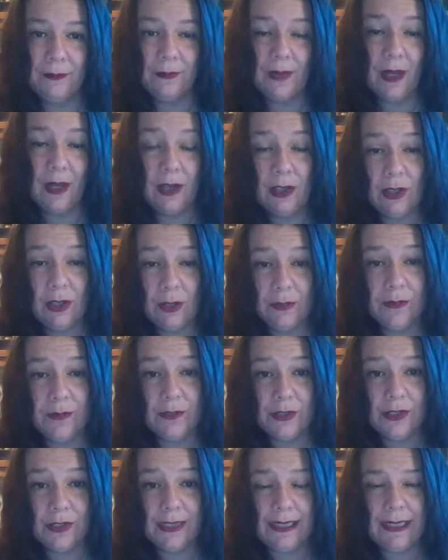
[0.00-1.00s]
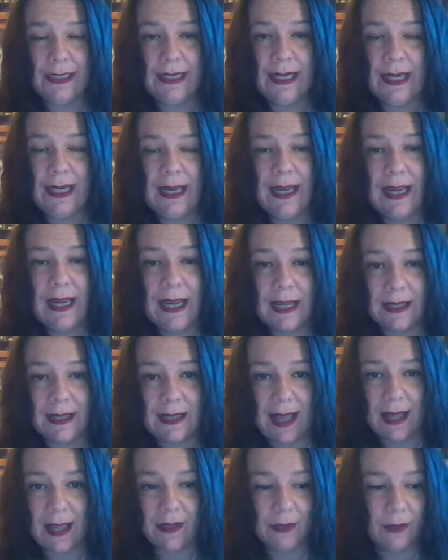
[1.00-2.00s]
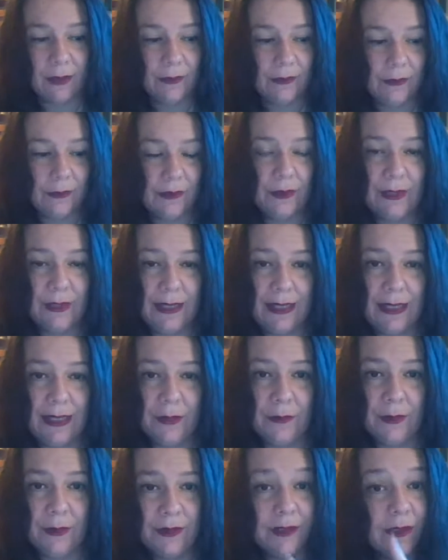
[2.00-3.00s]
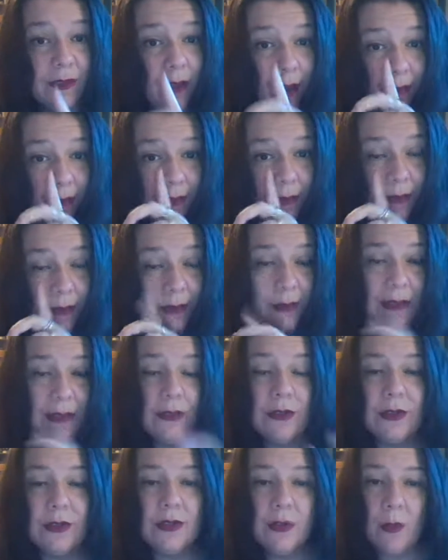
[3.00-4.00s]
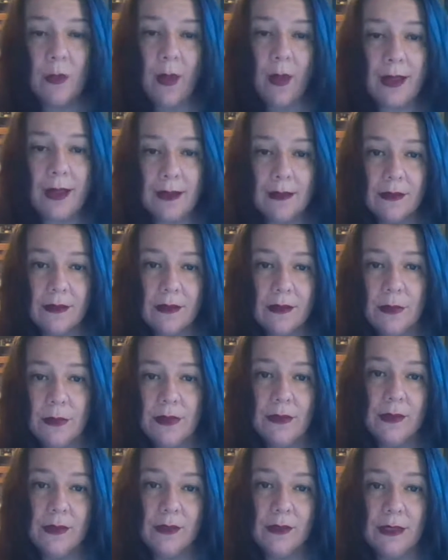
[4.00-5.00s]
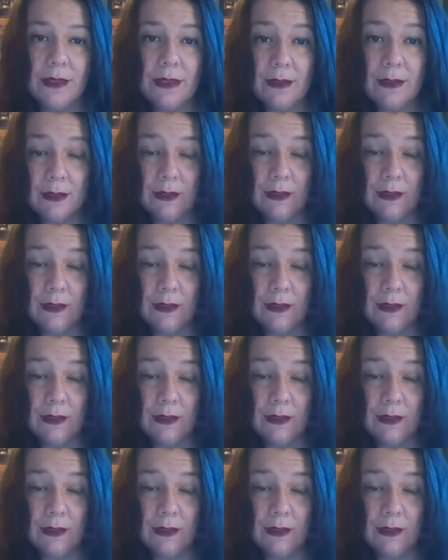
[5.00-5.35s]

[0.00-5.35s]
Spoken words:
a clove tree, and that clove tree was thought to be intertwined with the